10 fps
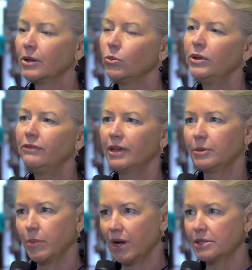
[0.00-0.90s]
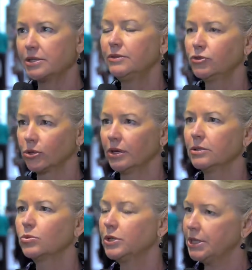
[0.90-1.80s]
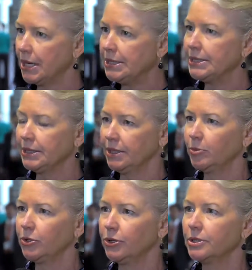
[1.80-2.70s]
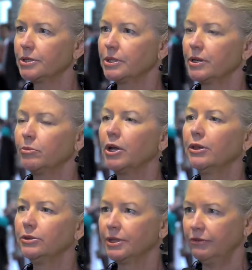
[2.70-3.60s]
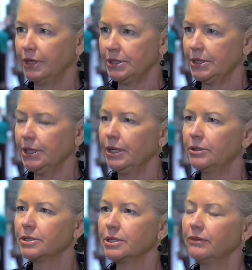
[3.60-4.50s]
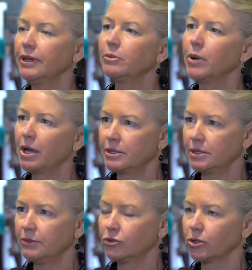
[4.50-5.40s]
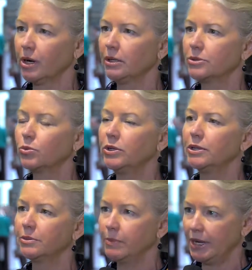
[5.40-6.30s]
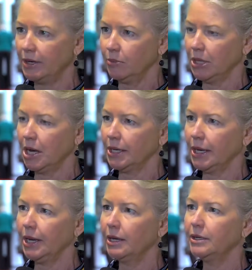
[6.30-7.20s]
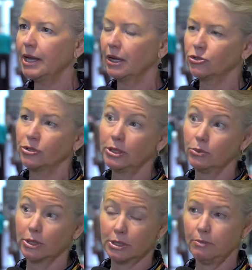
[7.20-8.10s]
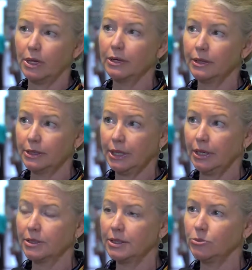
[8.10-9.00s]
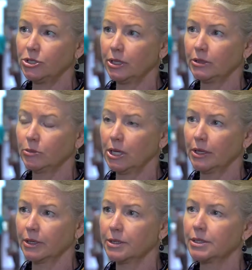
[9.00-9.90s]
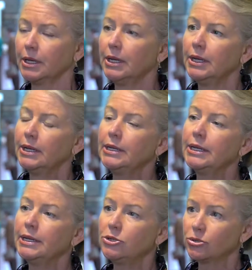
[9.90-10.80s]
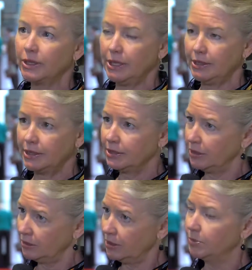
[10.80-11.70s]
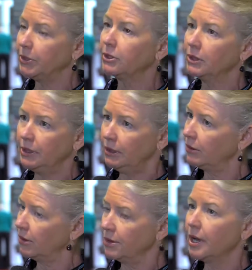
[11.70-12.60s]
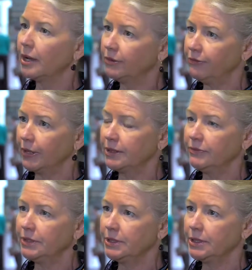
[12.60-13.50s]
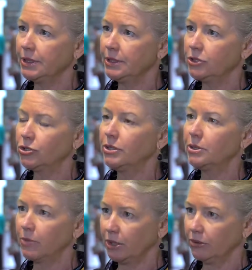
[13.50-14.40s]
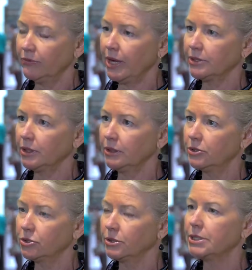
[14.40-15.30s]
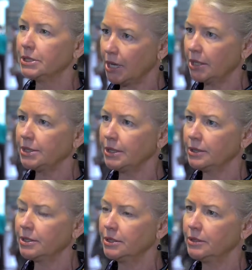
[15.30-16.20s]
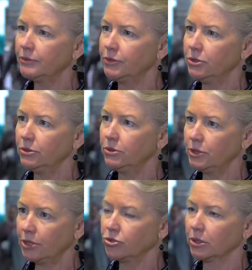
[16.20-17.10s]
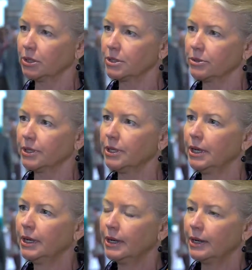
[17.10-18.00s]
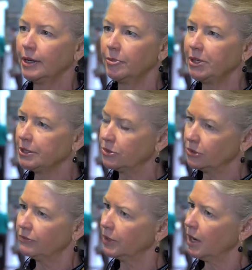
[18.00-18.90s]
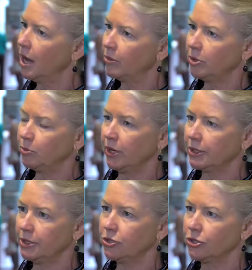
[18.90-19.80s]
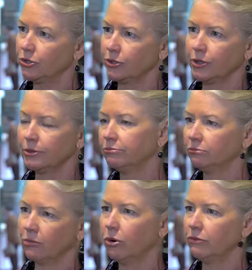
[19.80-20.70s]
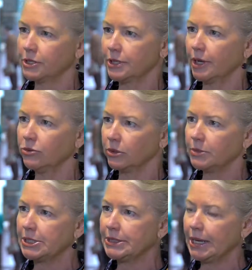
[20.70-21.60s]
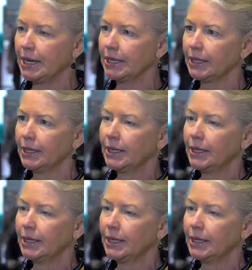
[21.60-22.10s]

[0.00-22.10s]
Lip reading: We've had positive trials with ACE inhibitors. Other investigators have had positive trials with beta blockade, actually works better than calcium channel blockers. Nitrates typically are not effective in this condition. The microvasculature is not sensitive to nitroglycerin. That's sort of a common practitioner oversight or mistake.